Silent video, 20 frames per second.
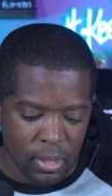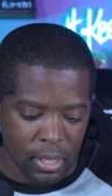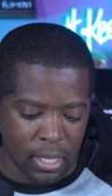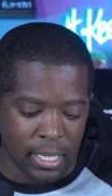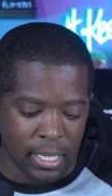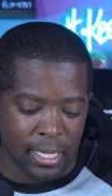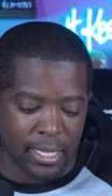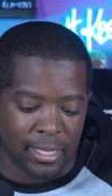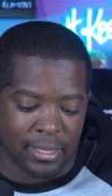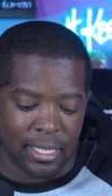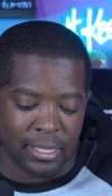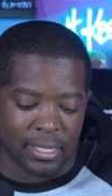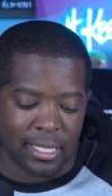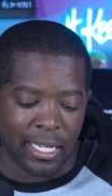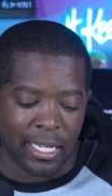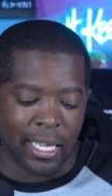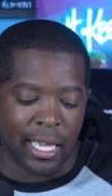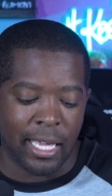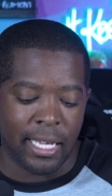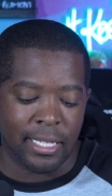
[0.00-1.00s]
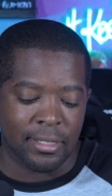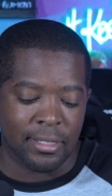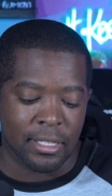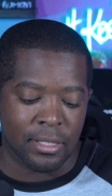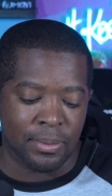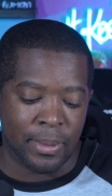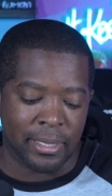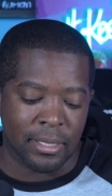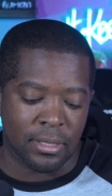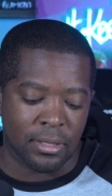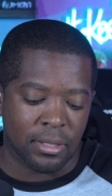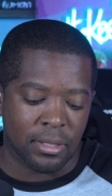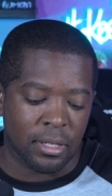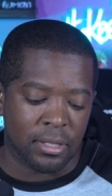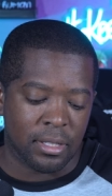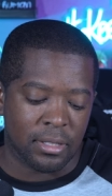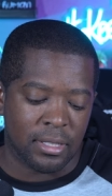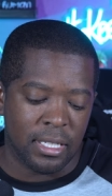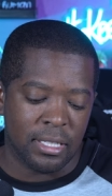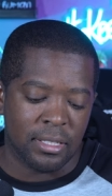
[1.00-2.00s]
Uh, he said, J K isn't expected to
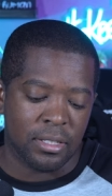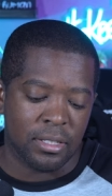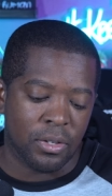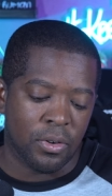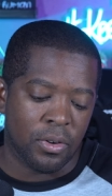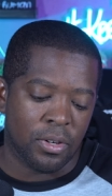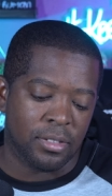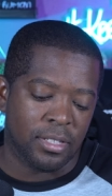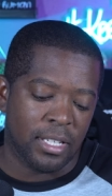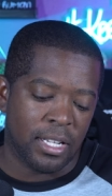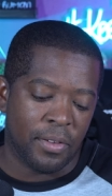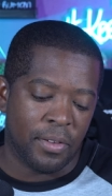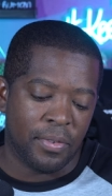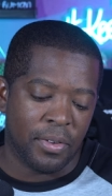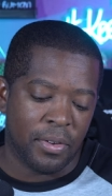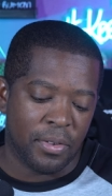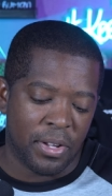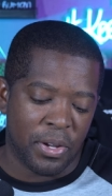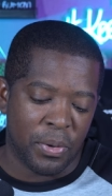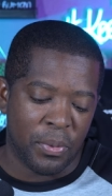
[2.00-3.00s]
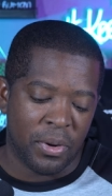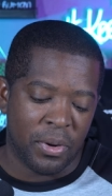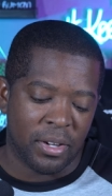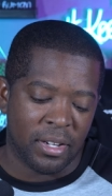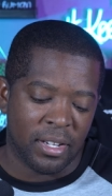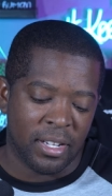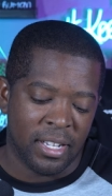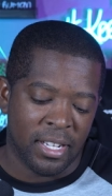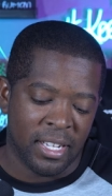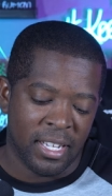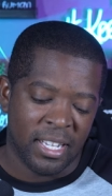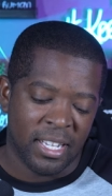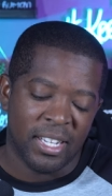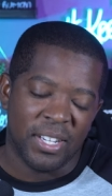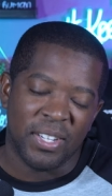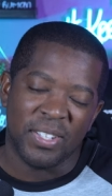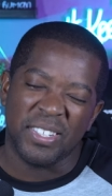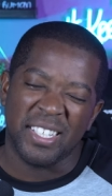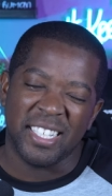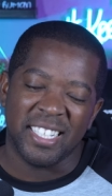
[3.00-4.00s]
start the season according to N F L Network.
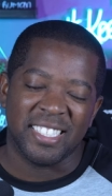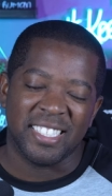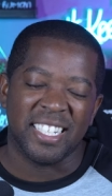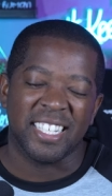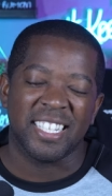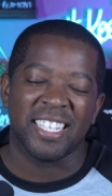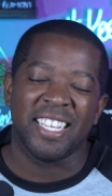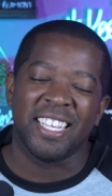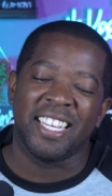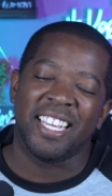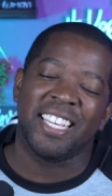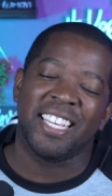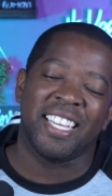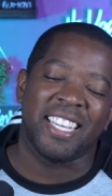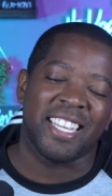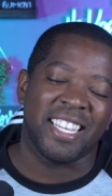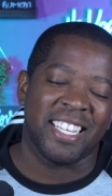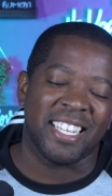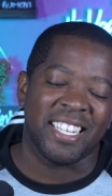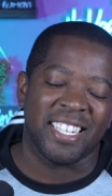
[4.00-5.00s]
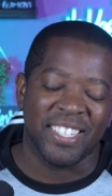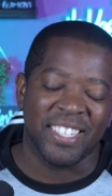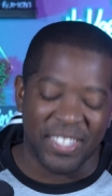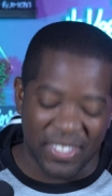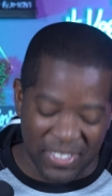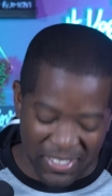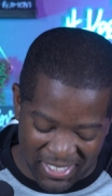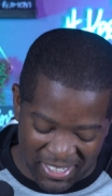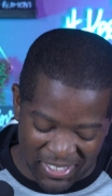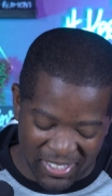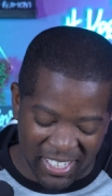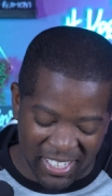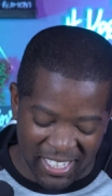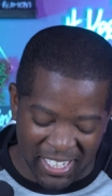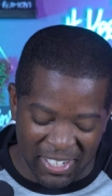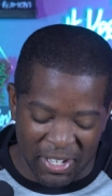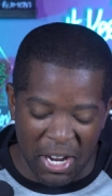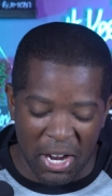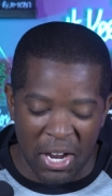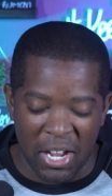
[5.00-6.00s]
Oh, yeah, J K. Oh, okay,
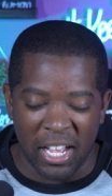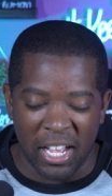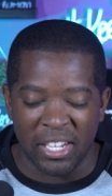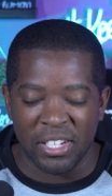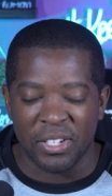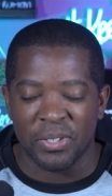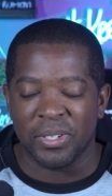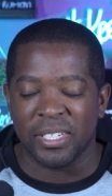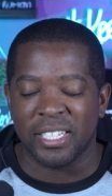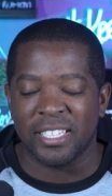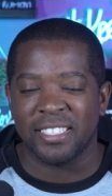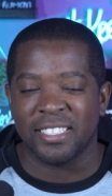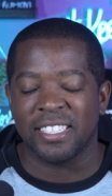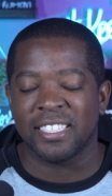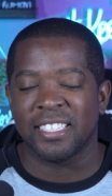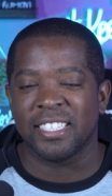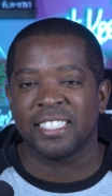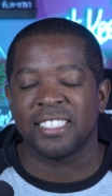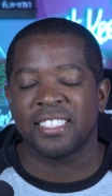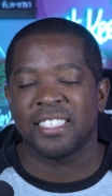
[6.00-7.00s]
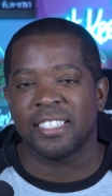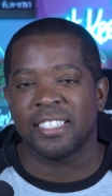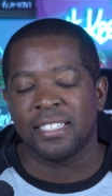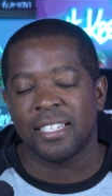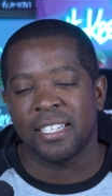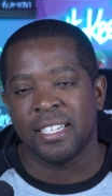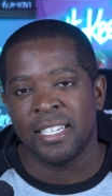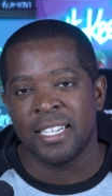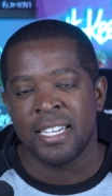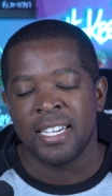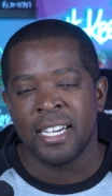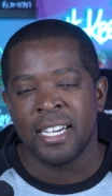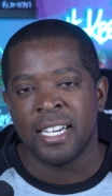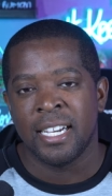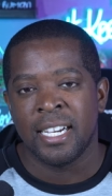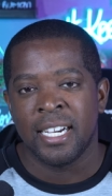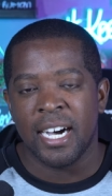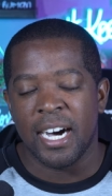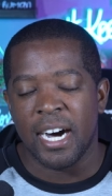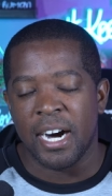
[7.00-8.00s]
I, I know when he sent this then.
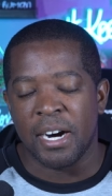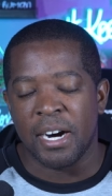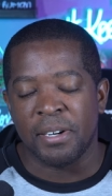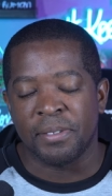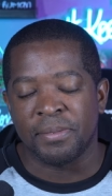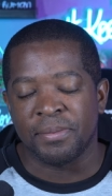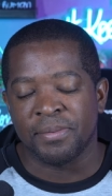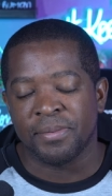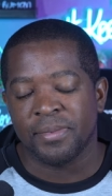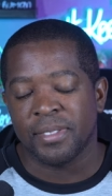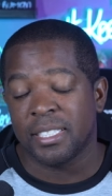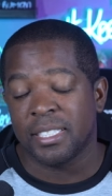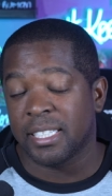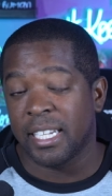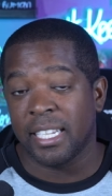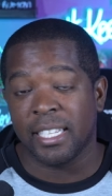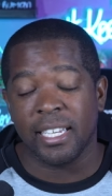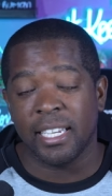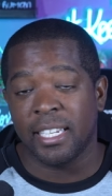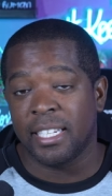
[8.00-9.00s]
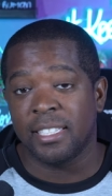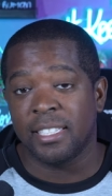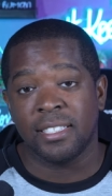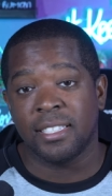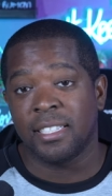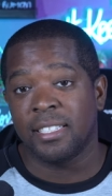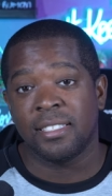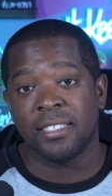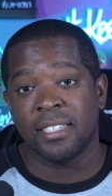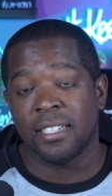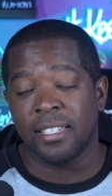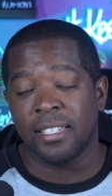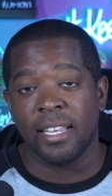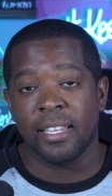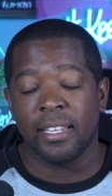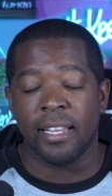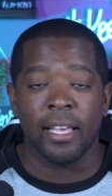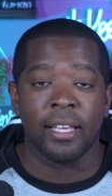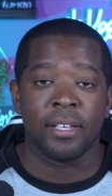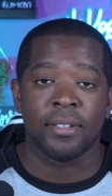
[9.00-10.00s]
Um, because J K, he, he shut
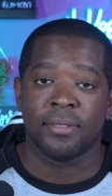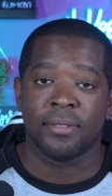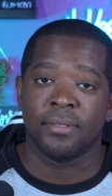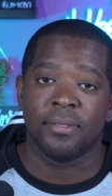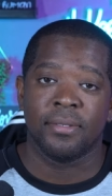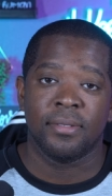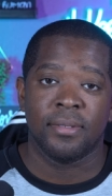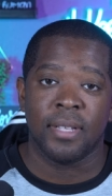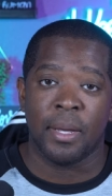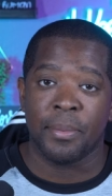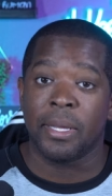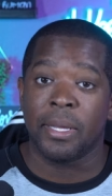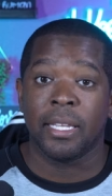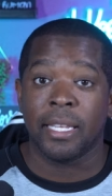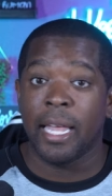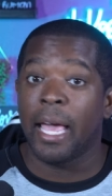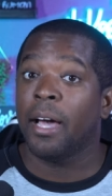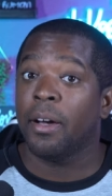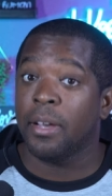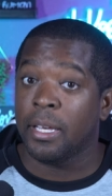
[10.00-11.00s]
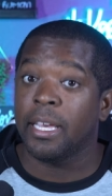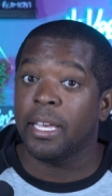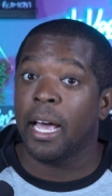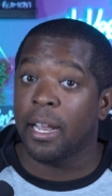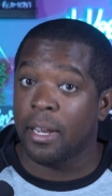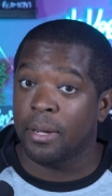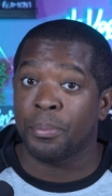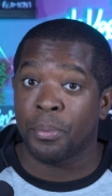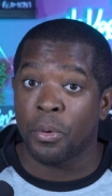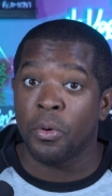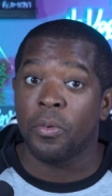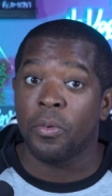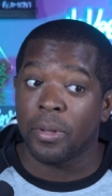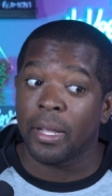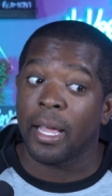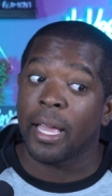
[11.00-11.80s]
that down. I mean, now he got to prove it.